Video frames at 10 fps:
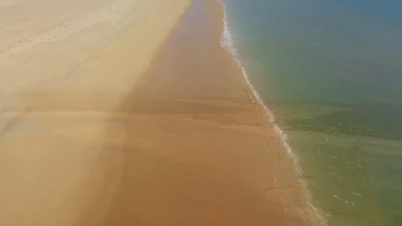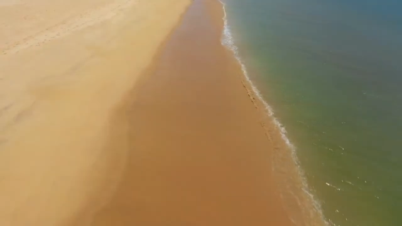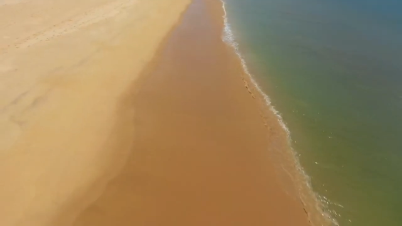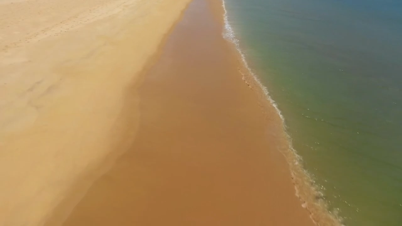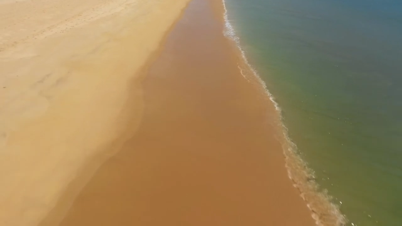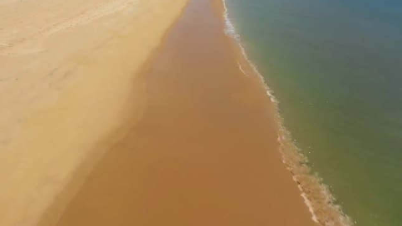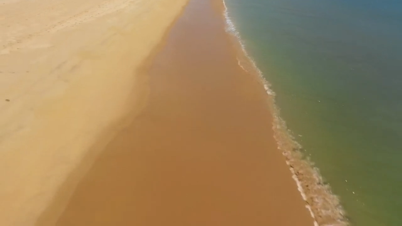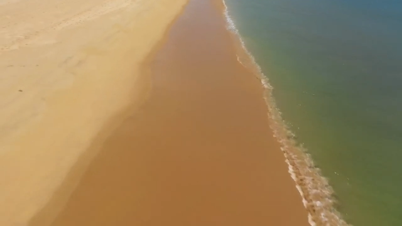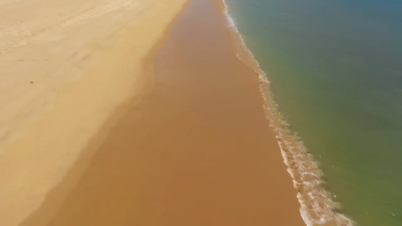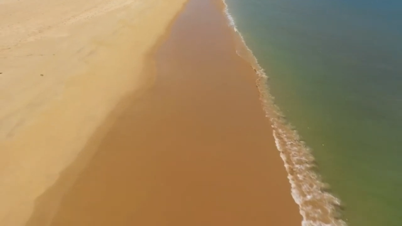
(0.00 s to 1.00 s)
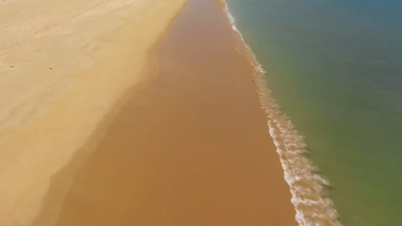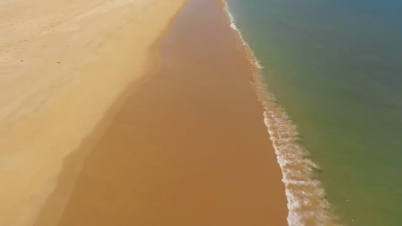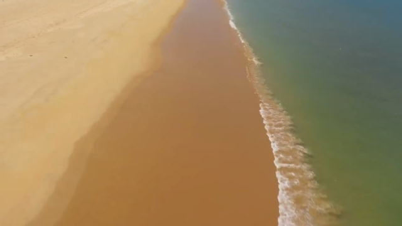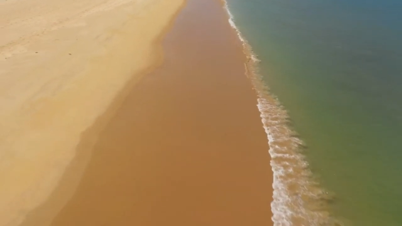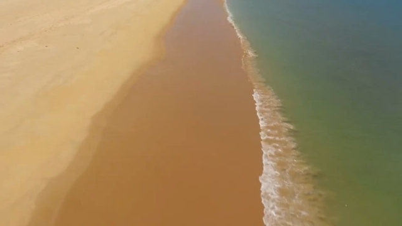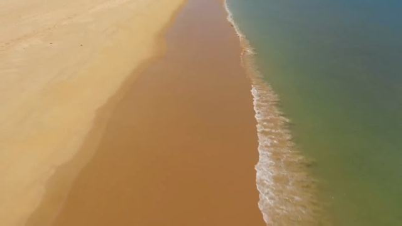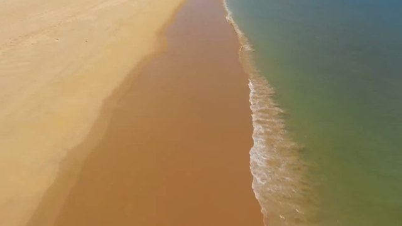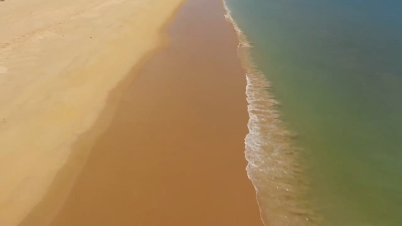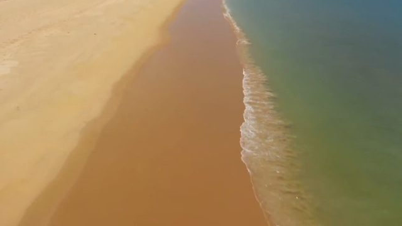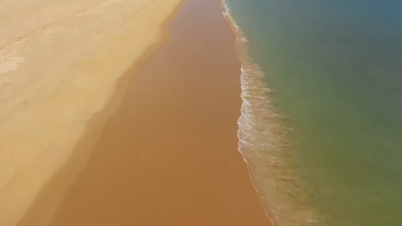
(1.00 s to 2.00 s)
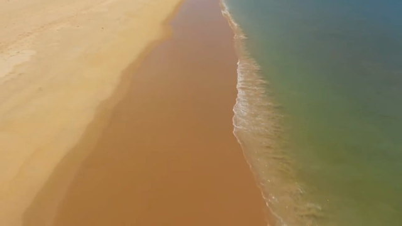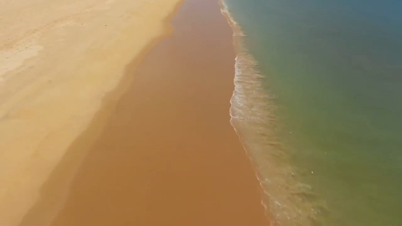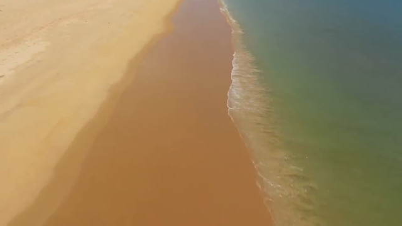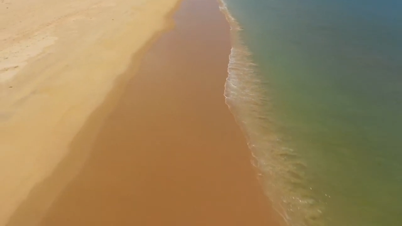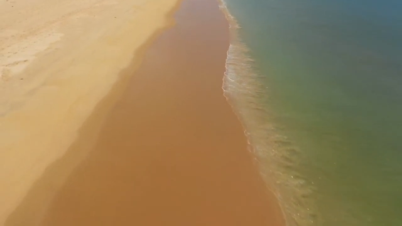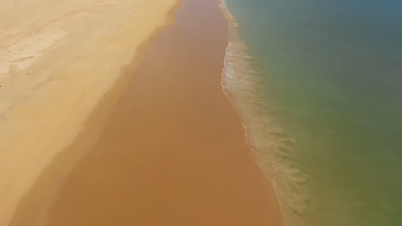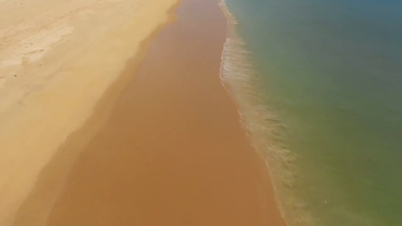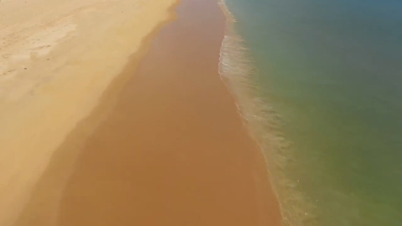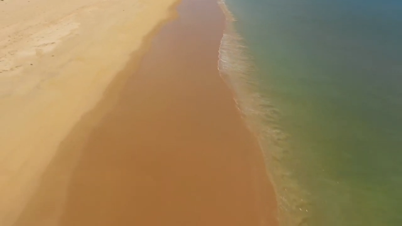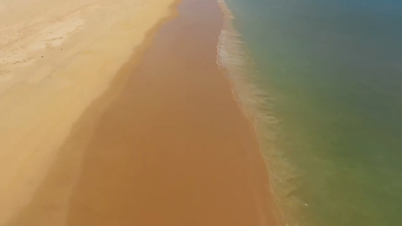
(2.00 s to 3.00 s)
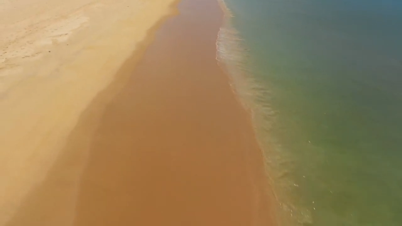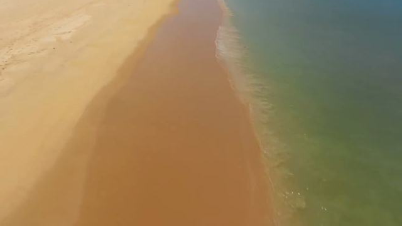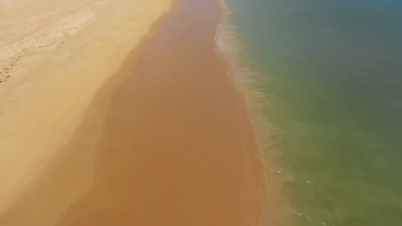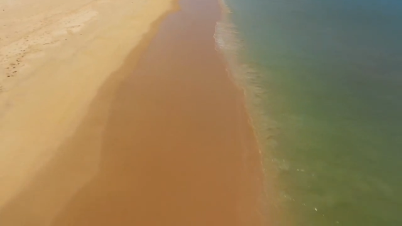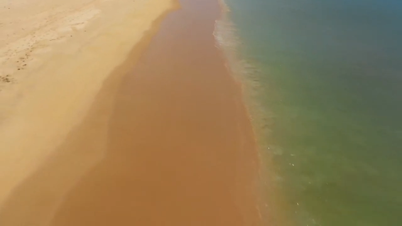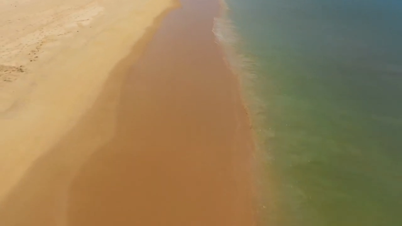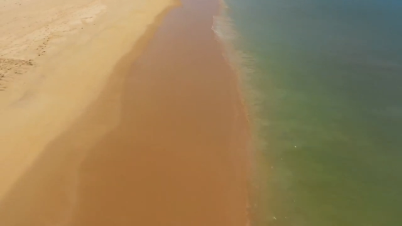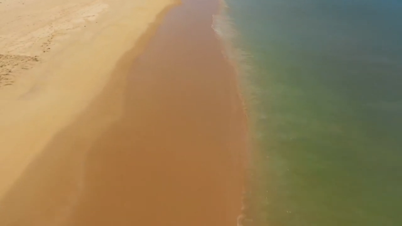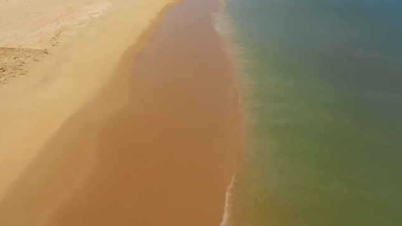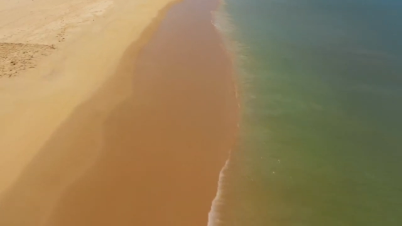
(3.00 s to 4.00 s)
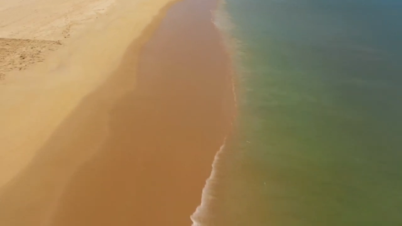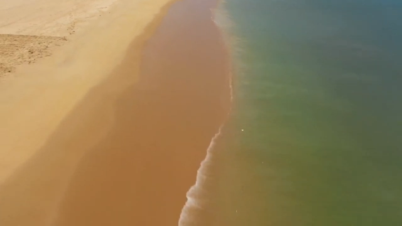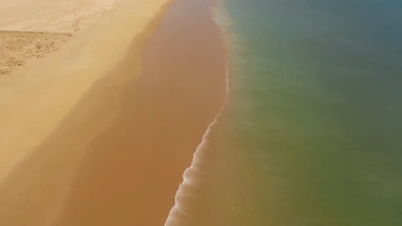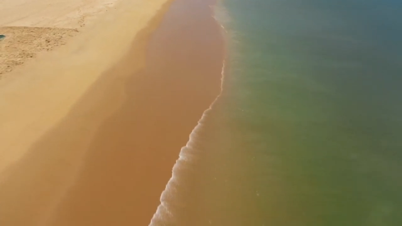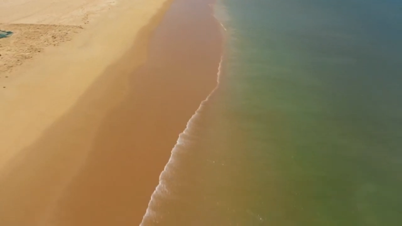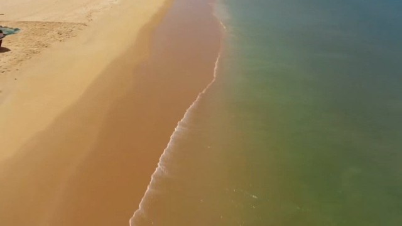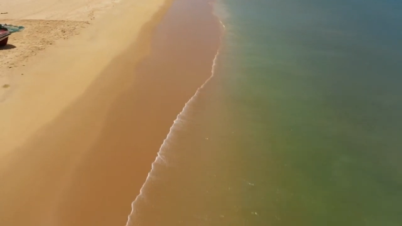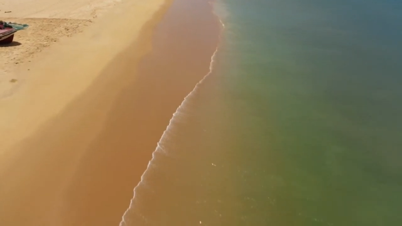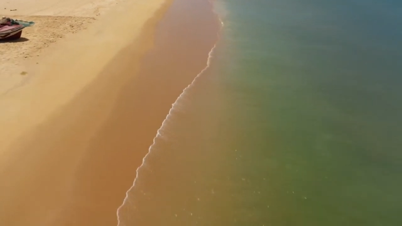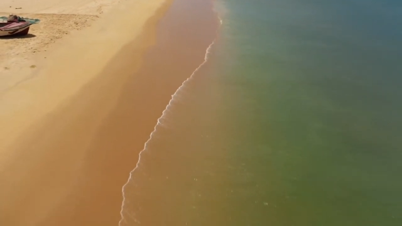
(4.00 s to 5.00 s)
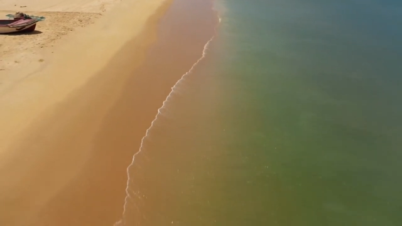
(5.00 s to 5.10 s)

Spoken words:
[unreadable: no face in view]